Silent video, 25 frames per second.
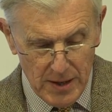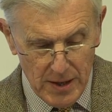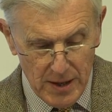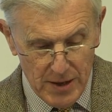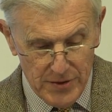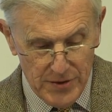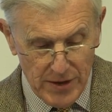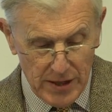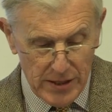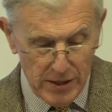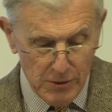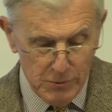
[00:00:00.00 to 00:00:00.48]

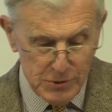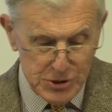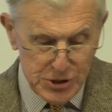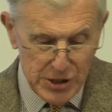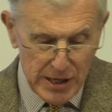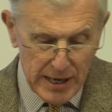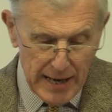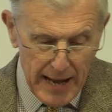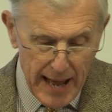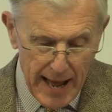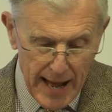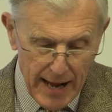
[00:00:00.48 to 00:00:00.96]
Then there was the
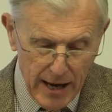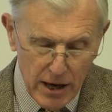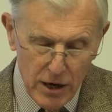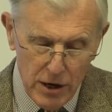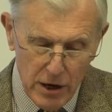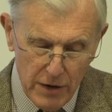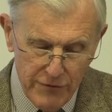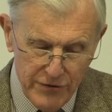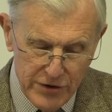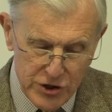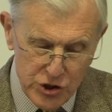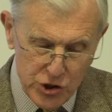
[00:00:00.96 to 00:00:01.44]
lack
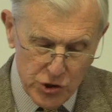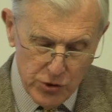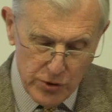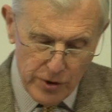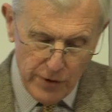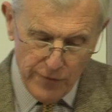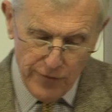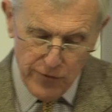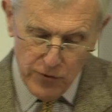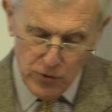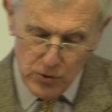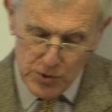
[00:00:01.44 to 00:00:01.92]
of a joint
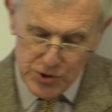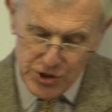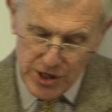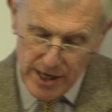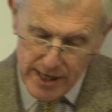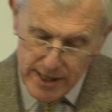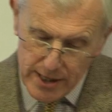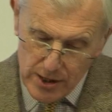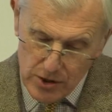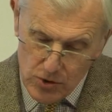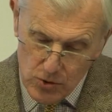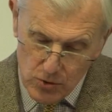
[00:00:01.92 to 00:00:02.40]
force
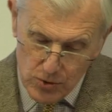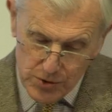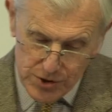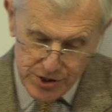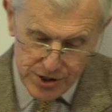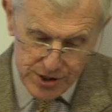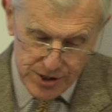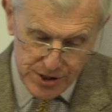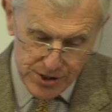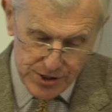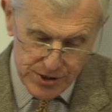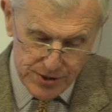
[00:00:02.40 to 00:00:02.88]

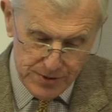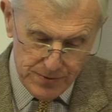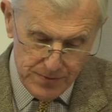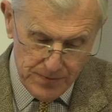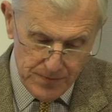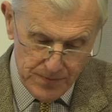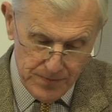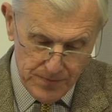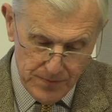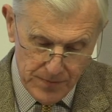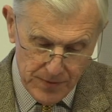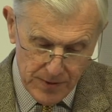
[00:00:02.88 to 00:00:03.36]
headquarters.
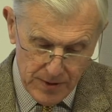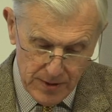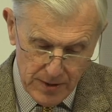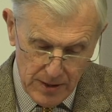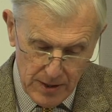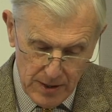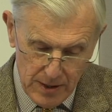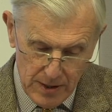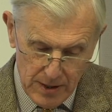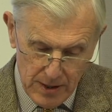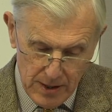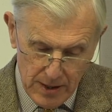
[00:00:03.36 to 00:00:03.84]

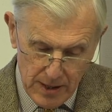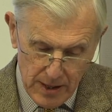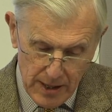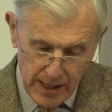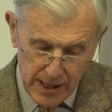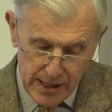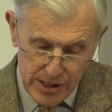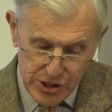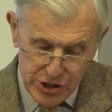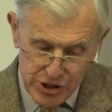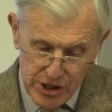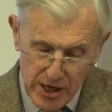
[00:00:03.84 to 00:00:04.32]

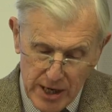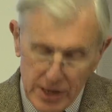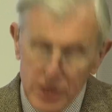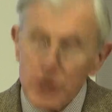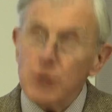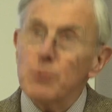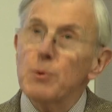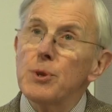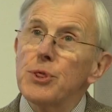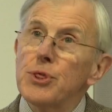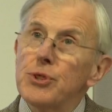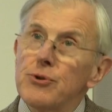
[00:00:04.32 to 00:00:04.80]
Instead, there
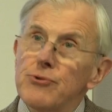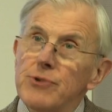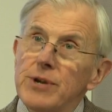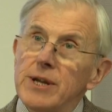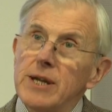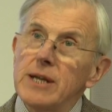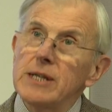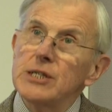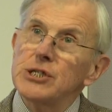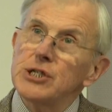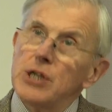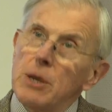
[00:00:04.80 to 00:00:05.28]
were
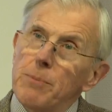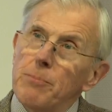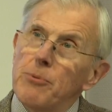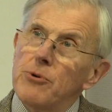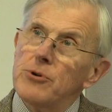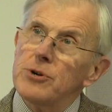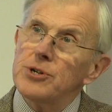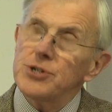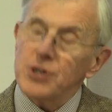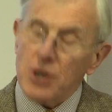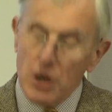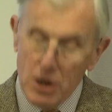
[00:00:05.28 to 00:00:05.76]
three
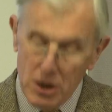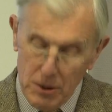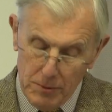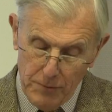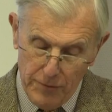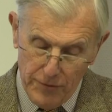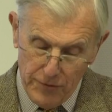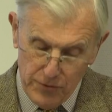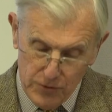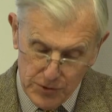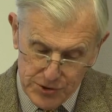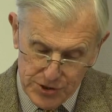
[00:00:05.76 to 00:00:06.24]
separate armed
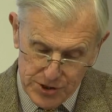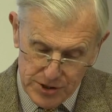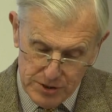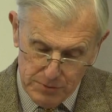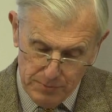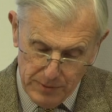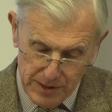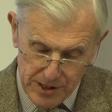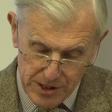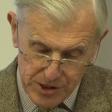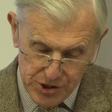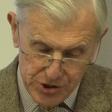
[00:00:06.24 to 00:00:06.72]
forces
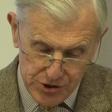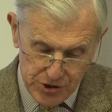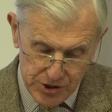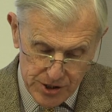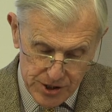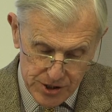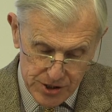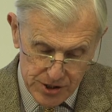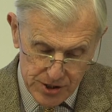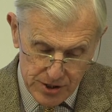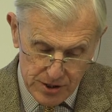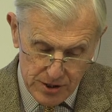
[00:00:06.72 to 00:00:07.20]

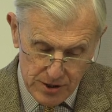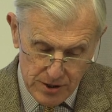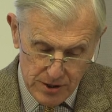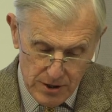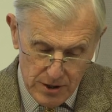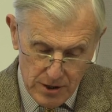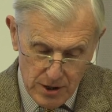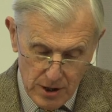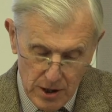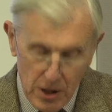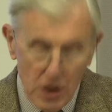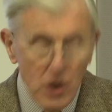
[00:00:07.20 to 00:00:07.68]
ministries
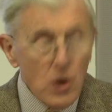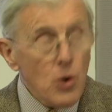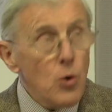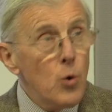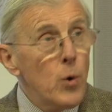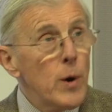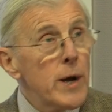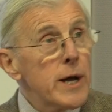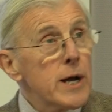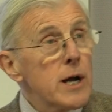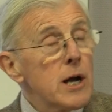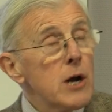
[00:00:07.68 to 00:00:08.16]

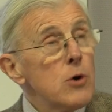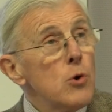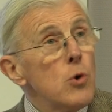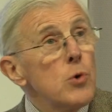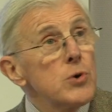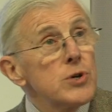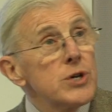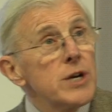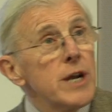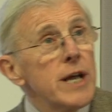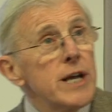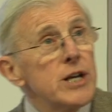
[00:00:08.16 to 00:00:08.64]
where
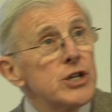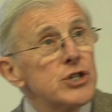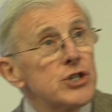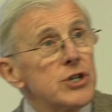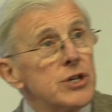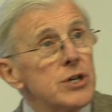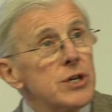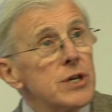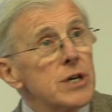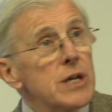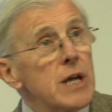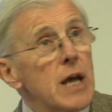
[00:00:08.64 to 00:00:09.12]

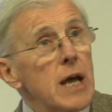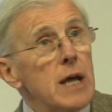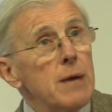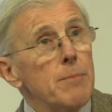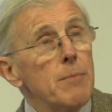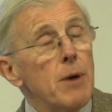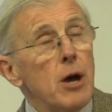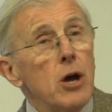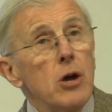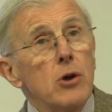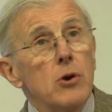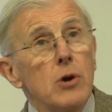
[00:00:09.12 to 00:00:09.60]
coordination came
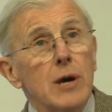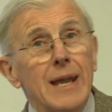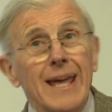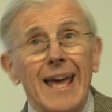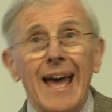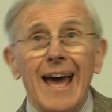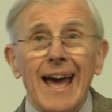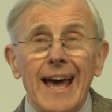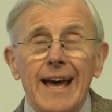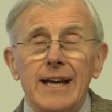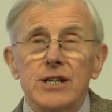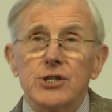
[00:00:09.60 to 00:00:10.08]
only
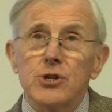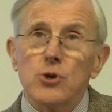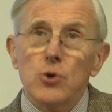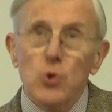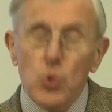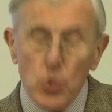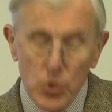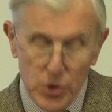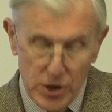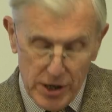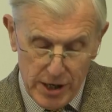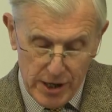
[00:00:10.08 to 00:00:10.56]
at
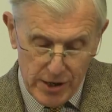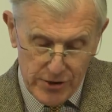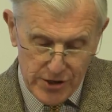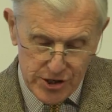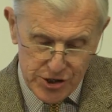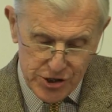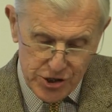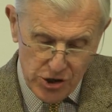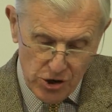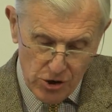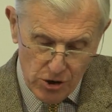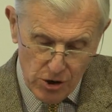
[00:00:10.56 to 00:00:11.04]
or near the
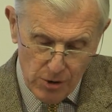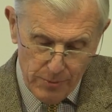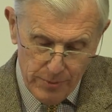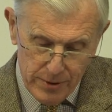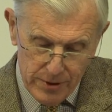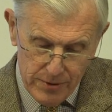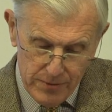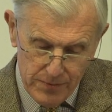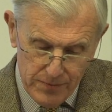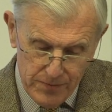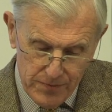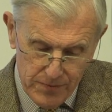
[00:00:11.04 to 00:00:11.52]
top,
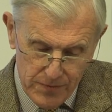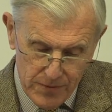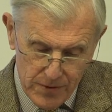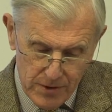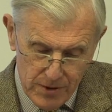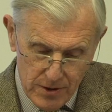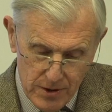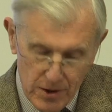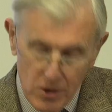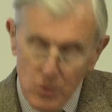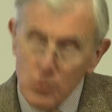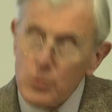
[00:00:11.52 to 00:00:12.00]

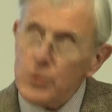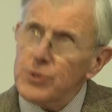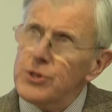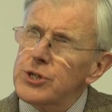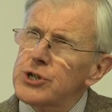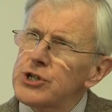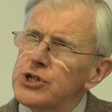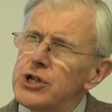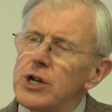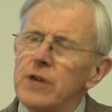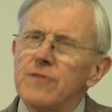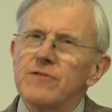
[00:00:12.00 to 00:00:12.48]
with the
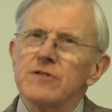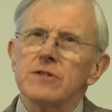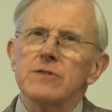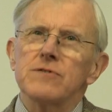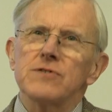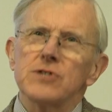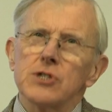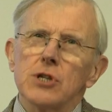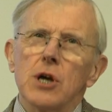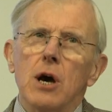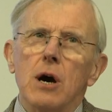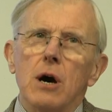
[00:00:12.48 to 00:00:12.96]
chiefs of
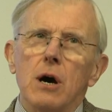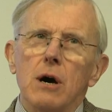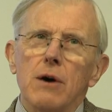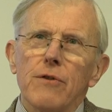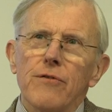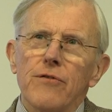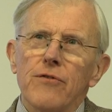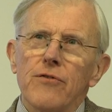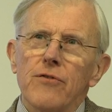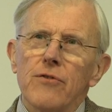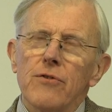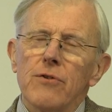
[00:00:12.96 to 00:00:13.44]

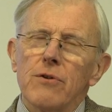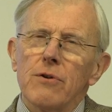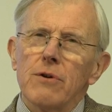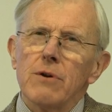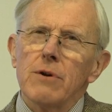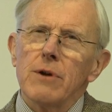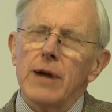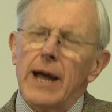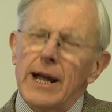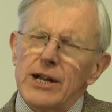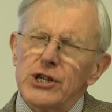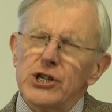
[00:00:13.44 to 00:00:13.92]
staff
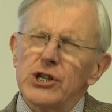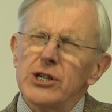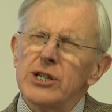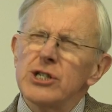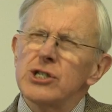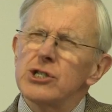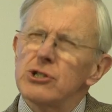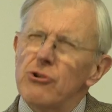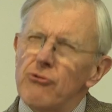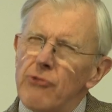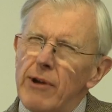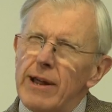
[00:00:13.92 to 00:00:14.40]
actually
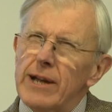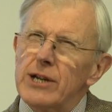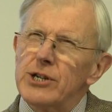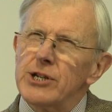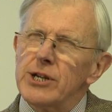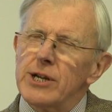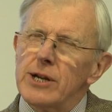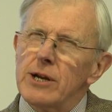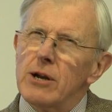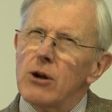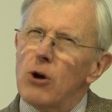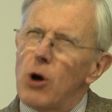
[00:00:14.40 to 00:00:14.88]

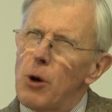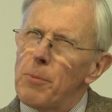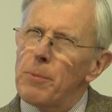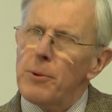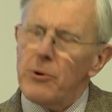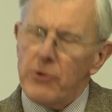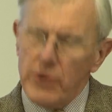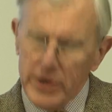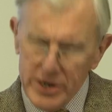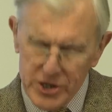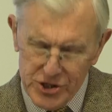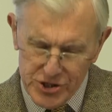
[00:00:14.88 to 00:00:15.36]
directing
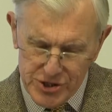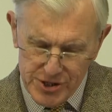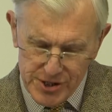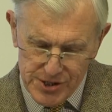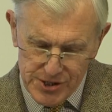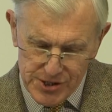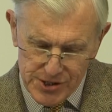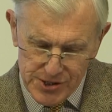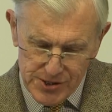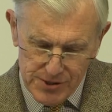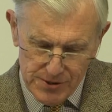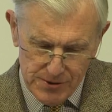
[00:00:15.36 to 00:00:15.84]

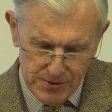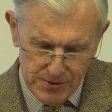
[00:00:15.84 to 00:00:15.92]
operations.